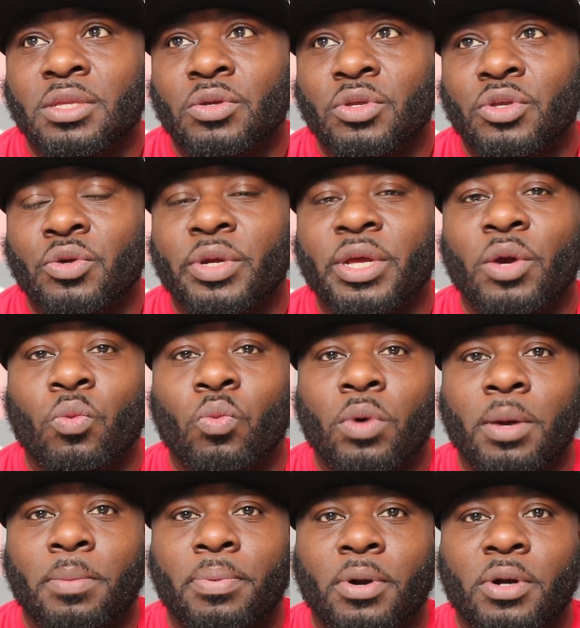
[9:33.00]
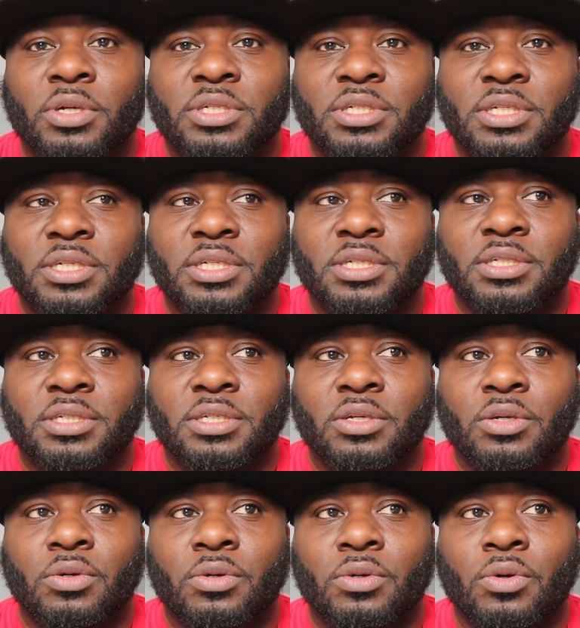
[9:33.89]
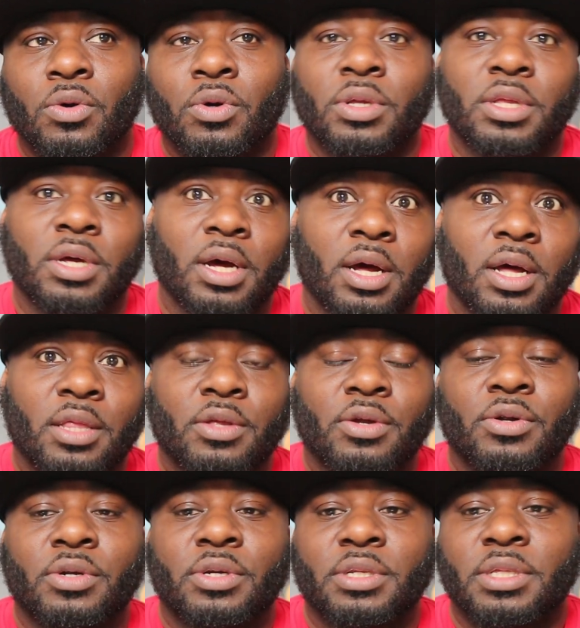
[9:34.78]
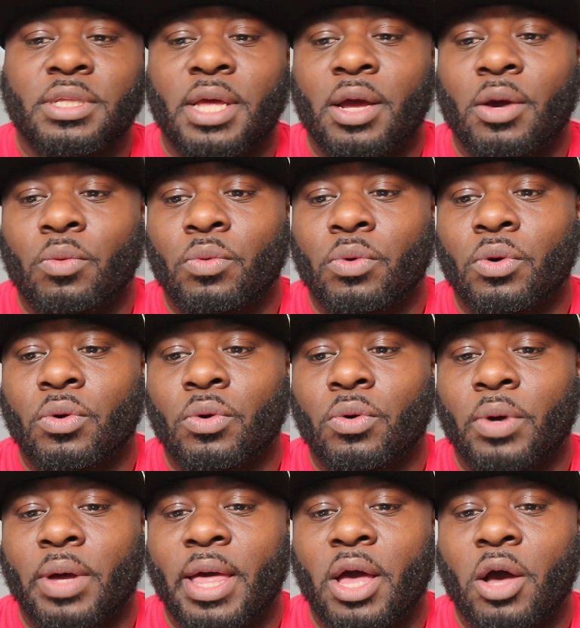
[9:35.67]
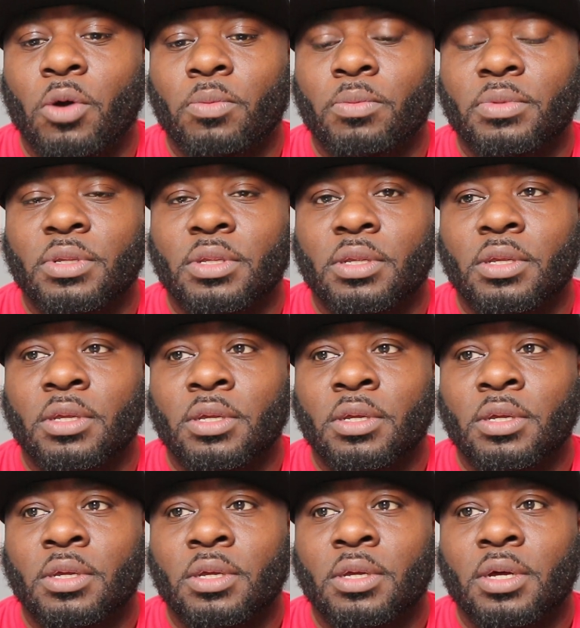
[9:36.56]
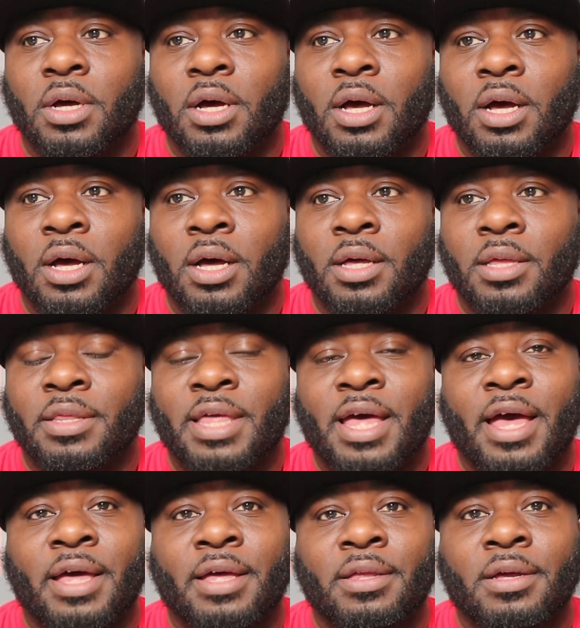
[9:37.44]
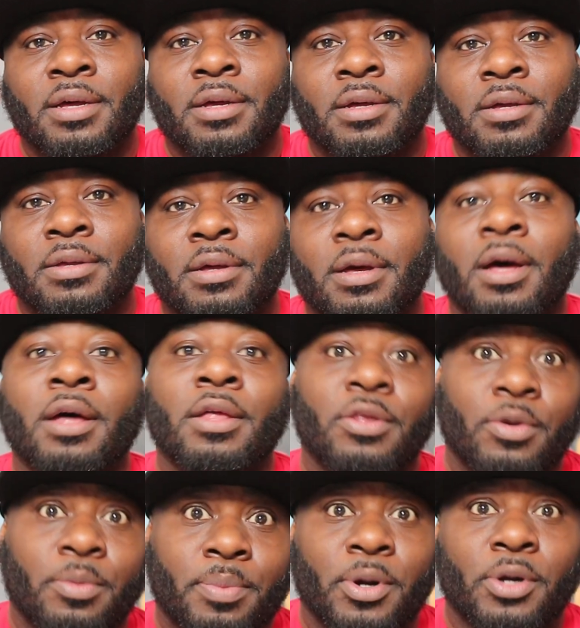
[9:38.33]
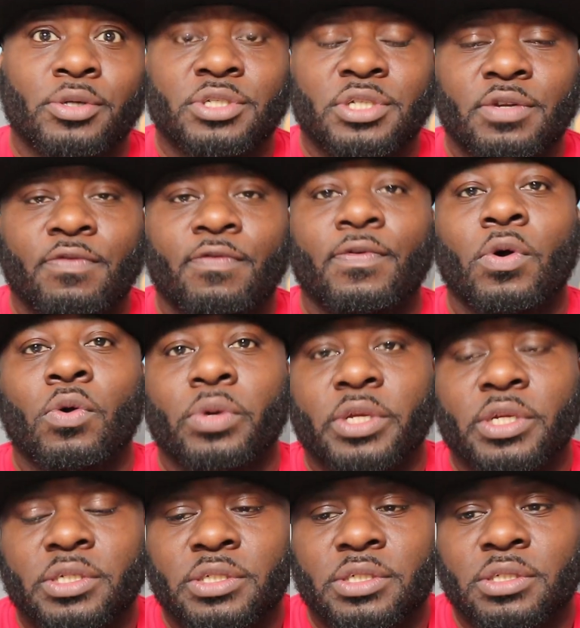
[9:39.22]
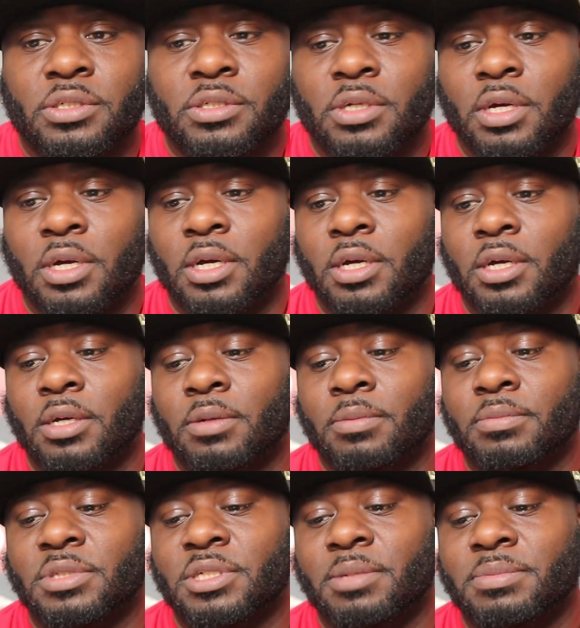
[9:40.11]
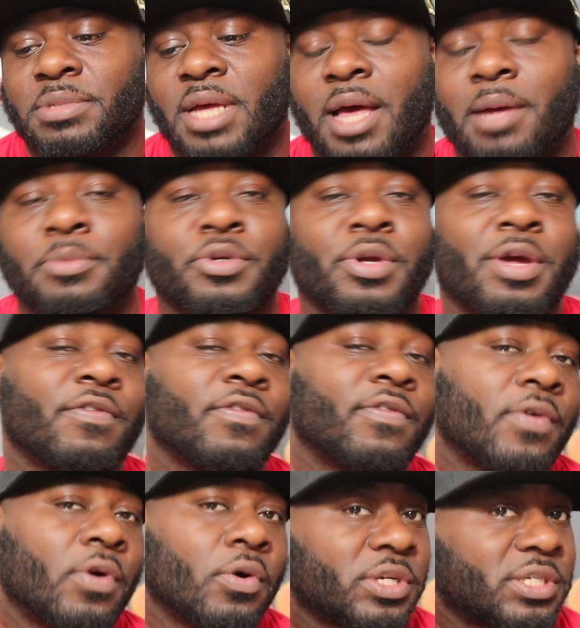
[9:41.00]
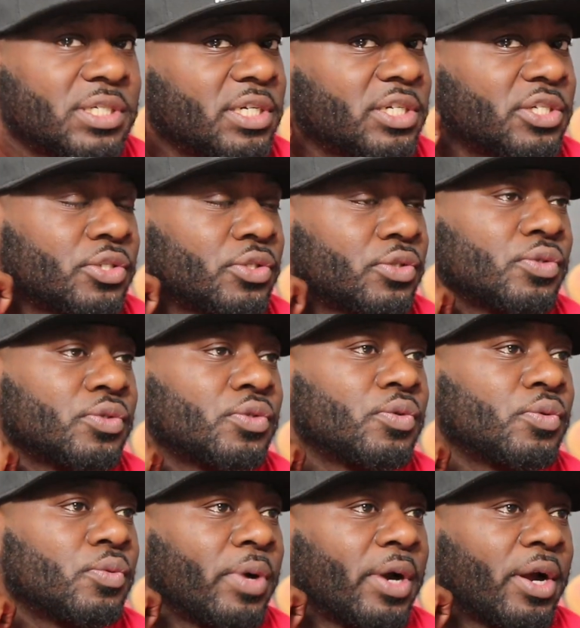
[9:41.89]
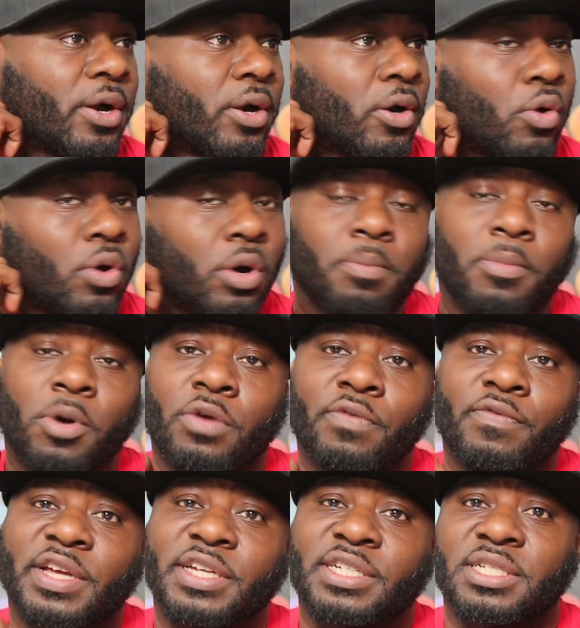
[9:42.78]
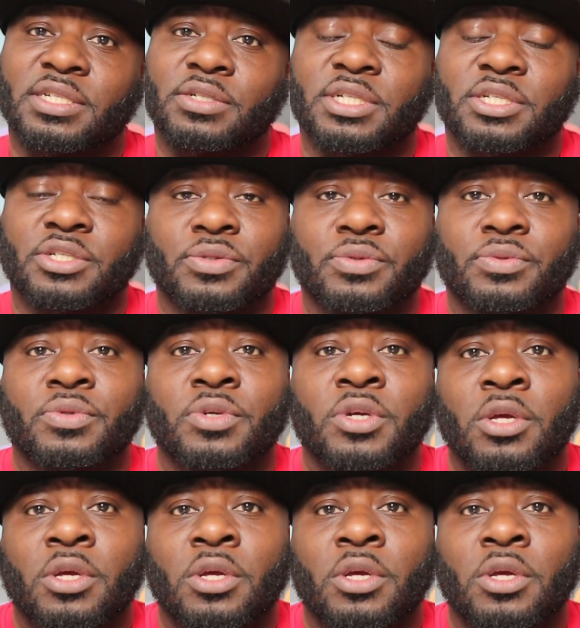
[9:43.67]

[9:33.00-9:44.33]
you get one person or the other that will help uh, that other person focus. Um, sometimes you have a focus issue where, or a motivation issue.